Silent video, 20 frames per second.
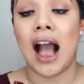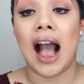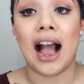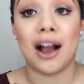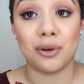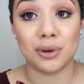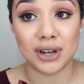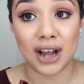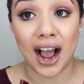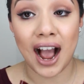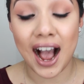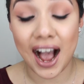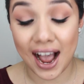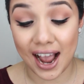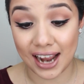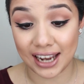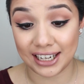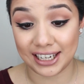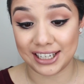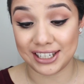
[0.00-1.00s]
I would
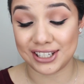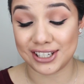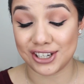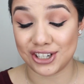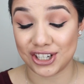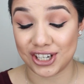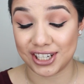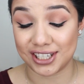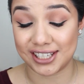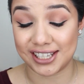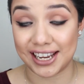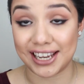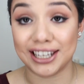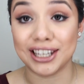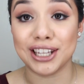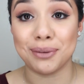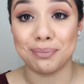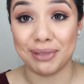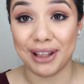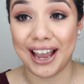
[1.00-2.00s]
highly suggest a
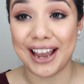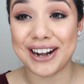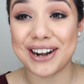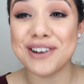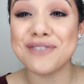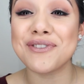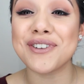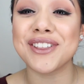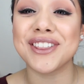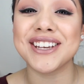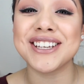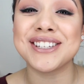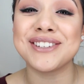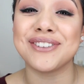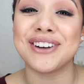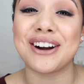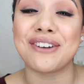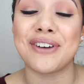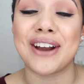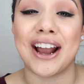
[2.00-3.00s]
lip liner for this
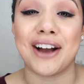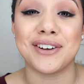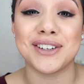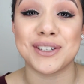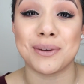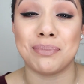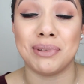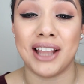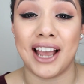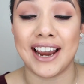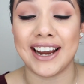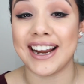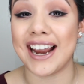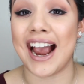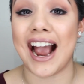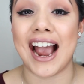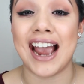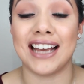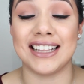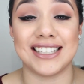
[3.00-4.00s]
one. When I was applying it,
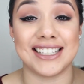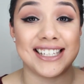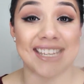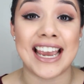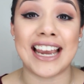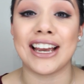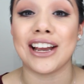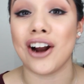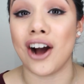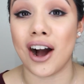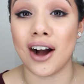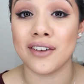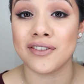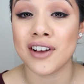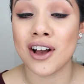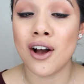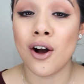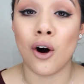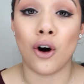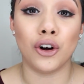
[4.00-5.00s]
I had to take it
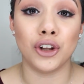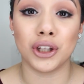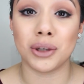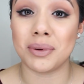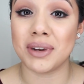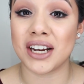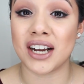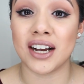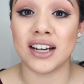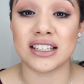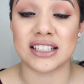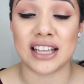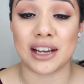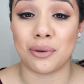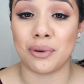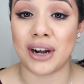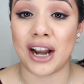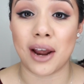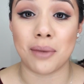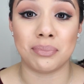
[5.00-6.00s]
off only because
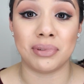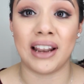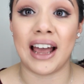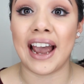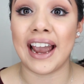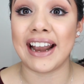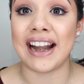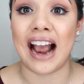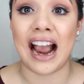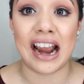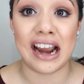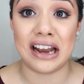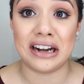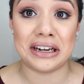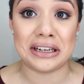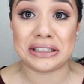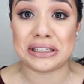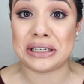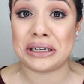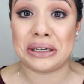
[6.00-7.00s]
like when I applied, I
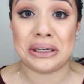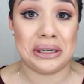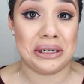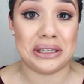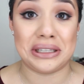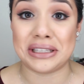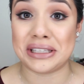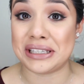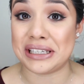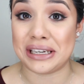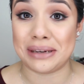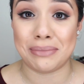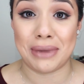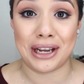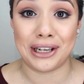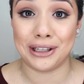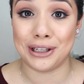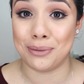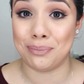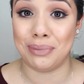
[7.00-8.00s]
honestly couldn't see
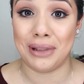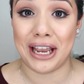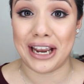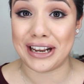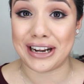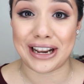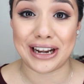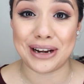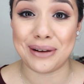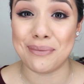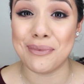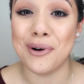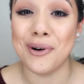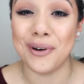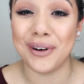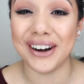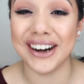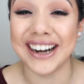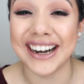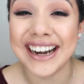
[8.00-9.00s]
my lip line
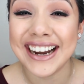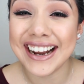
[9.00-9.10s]
anymore.